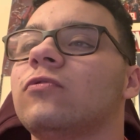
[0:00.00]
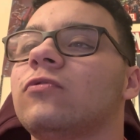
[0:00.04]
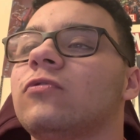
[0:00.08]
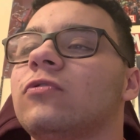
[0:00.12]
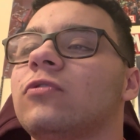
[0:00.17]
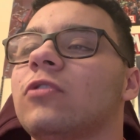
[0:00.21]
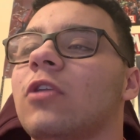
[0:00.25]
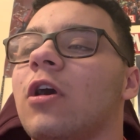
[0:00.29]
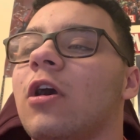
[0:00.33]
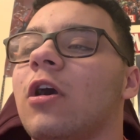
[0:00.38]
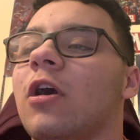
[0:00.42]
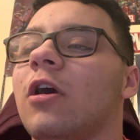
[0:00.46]

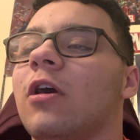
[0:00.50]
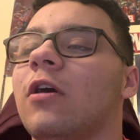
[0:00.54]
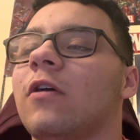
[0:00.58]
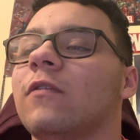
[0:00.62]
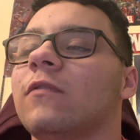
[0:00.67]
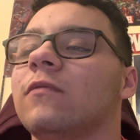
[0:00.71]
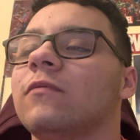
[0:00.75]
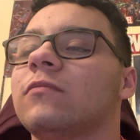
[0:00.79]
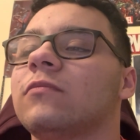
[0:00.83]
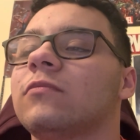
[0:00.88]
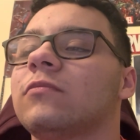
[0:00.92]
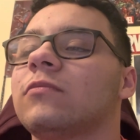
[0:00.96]
the
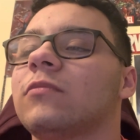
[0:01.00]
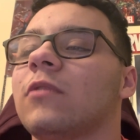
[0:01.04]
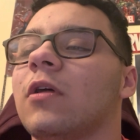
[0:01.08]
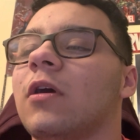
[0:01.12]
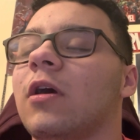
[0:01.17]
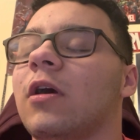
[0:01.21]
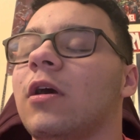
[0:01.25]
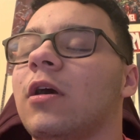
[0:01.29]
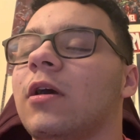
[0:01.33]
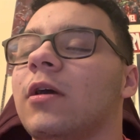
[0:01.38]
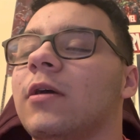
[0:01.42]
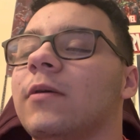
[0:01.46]

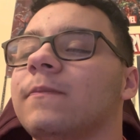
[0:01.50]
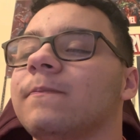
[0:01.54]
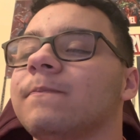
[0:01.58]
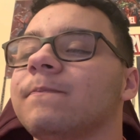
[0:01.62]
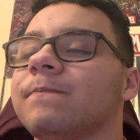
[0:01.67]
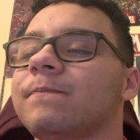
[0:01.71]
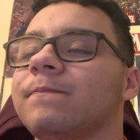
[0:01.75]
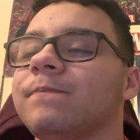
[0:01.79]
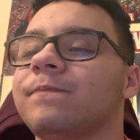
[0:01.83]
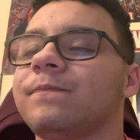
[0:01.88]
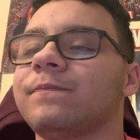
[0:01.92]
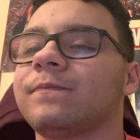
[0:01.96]
the
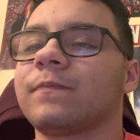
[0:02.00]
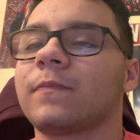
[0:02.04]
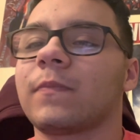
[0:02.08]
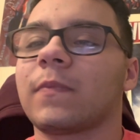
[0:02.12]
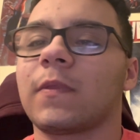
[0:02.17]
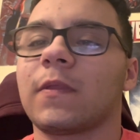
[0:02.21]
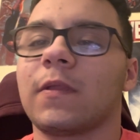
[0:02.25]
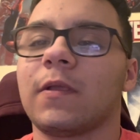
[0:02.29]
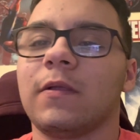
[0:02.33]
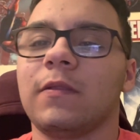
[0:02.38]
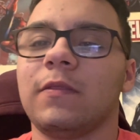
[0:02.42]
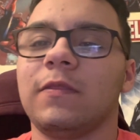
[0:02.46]

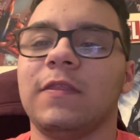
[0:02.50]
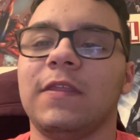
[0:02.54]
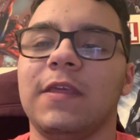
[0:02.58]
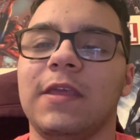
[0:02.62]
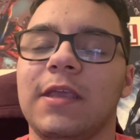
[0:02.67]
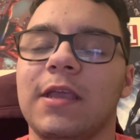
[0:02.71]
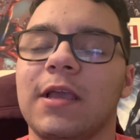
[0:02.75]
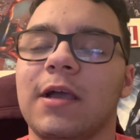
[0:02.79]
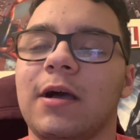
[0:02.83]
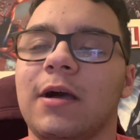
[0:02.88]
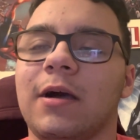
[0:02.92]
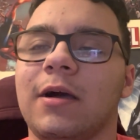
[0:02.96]

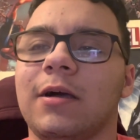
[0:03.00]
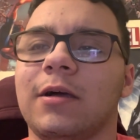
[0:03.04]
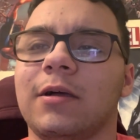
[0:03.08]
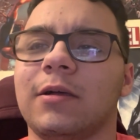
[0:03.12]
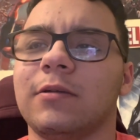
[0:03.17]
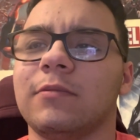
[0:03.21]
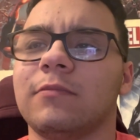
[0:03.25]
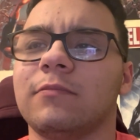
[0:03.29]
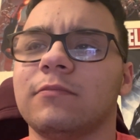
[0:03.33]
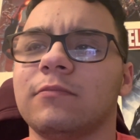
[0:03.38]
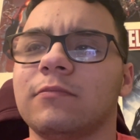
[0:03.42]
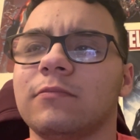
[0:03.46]
the uh,
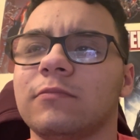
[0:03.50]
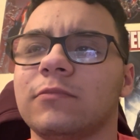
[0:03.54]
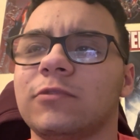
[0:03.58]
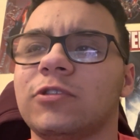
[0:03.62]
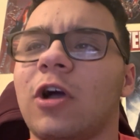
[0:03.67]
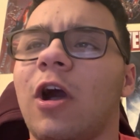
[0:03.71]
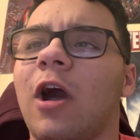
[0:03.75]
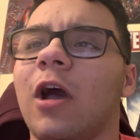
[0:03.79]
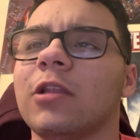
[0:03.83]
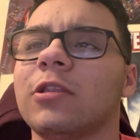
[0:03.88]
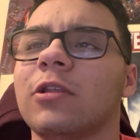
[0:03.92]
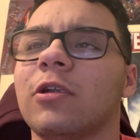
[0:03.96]

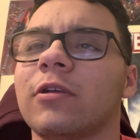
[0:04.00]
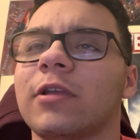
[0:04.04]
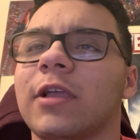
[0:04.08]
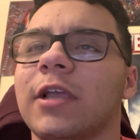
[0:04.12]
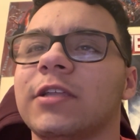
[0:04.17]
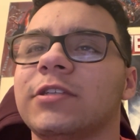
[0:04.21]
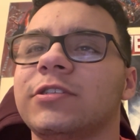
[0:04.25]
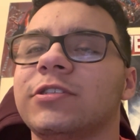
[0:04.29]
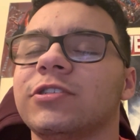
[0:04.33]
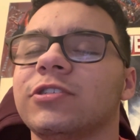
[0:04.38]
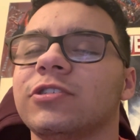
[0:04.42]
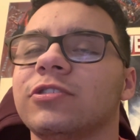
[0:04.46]
toddler
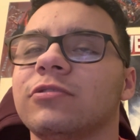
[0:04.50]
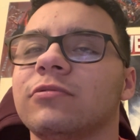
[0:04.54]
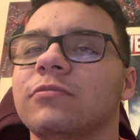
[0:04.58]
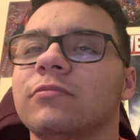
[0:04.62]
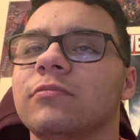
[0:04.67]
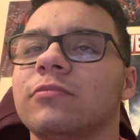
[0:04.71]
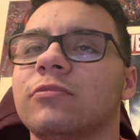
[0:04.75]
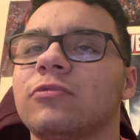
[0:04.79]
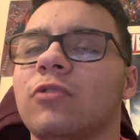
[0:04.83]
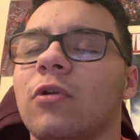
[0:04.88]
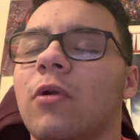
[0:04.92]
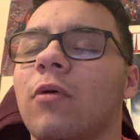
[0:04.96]
gets
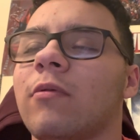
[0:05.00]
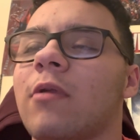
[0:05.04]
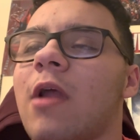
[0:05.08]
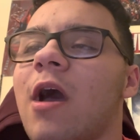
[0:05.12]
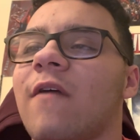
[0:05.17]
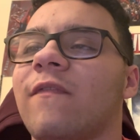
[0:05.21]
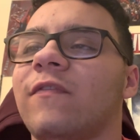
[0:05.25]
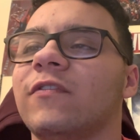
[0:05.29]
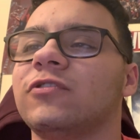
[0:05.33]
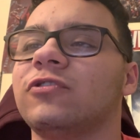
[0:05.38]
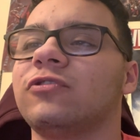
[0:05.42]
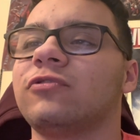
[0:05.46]
thrown
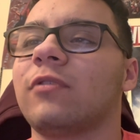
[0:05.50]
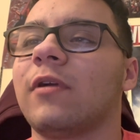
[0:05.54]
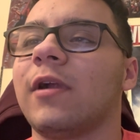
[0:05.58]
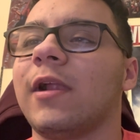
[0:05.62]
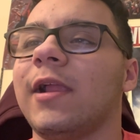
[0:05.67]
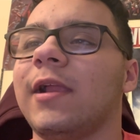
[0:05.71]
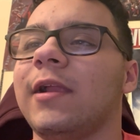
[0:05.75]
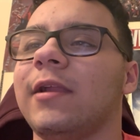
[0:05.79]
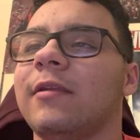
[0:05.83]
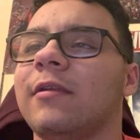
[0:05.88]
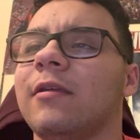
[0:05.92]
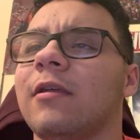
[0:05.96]
off a
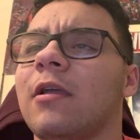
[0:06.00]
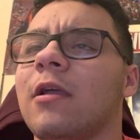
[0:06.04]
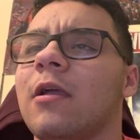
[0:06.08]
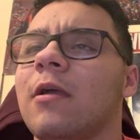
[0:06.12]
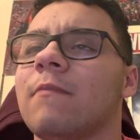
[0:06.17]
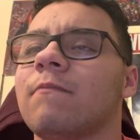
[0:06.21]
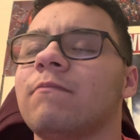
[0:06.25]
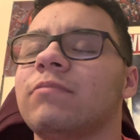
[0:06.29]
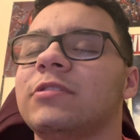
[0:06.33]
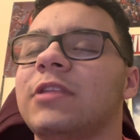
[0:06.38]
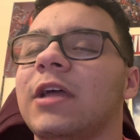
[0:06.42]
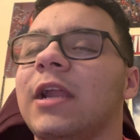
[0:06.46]
train,
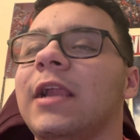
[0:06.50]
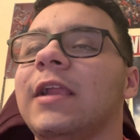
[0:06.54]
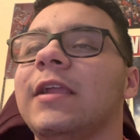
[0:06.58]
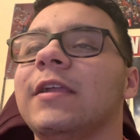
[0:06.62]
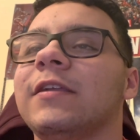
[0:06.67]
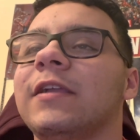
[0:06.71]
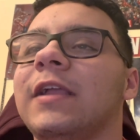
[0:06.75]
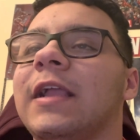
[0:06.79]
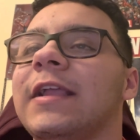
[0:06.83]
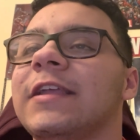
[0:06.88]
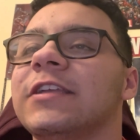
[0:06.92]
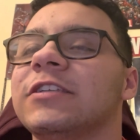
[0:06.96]
but then he,
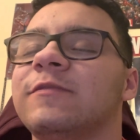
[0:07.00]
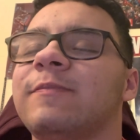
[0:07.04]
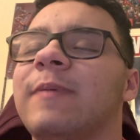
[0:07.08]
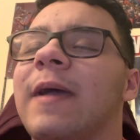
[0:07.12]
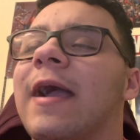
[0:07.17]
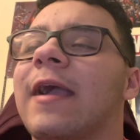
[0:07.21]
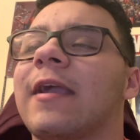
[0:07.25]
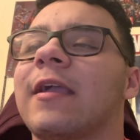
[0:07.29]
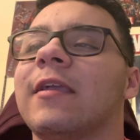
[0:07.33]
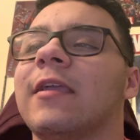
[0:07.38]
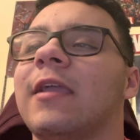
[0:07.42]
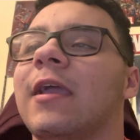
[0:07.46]
he's
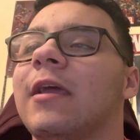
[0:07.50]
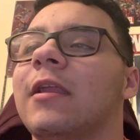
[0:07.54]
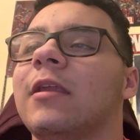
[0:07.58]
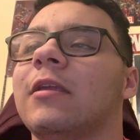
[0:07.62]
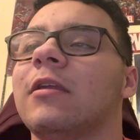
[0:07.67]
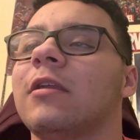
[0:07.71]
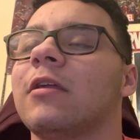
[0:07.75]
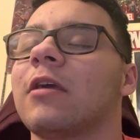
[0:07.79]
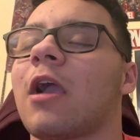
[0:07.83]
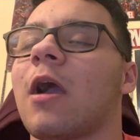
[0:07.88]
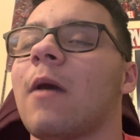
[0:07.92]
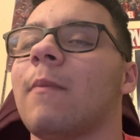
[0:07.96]
back again
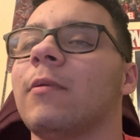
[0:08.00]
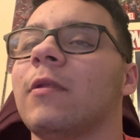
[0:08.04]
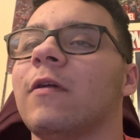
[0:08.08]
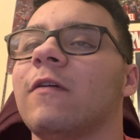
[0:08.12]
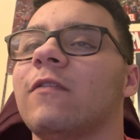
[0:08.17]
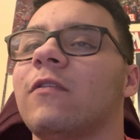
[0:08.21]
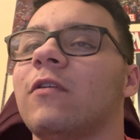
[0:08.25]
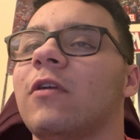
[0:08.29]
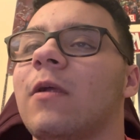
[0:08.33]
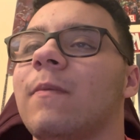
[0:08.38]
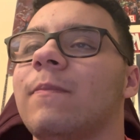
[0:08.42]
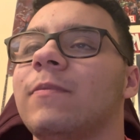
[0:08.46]
in a couple
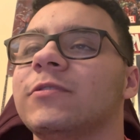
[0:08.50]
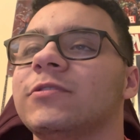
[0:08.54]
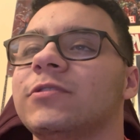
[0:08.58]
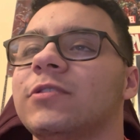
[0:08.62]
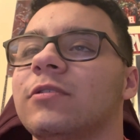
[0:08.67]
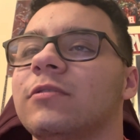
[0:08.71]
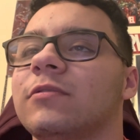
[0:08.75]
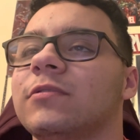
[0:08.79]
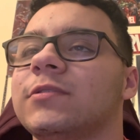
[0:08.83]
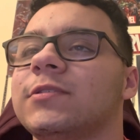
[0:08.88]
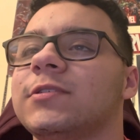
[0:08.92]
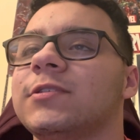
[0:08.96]
other
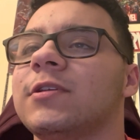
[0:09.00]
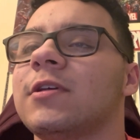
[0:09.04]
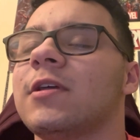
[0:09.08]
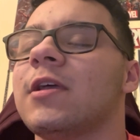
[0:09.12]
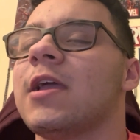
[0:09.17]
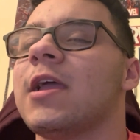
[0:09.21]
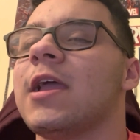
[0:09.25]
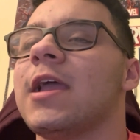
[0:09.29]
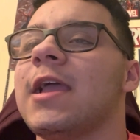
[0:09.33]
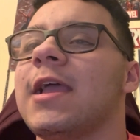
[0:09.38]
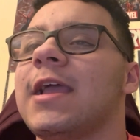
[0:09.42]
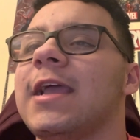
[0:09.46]
episodes.
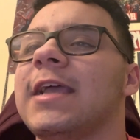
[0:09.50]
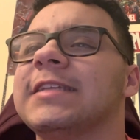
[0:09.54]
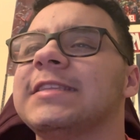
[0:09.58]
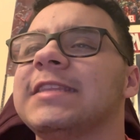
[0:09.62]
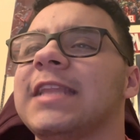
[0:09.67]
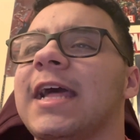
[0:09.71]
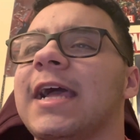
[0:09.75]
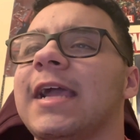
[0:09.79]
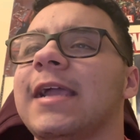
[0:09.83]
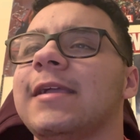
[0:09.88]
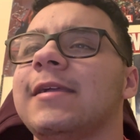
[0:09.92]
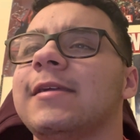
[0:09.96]
It's
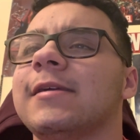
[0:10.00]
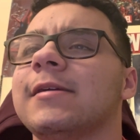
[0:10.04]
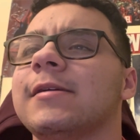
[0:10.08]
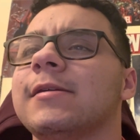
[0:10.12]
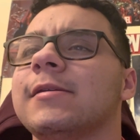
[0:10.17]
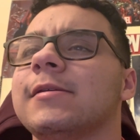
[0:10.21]
like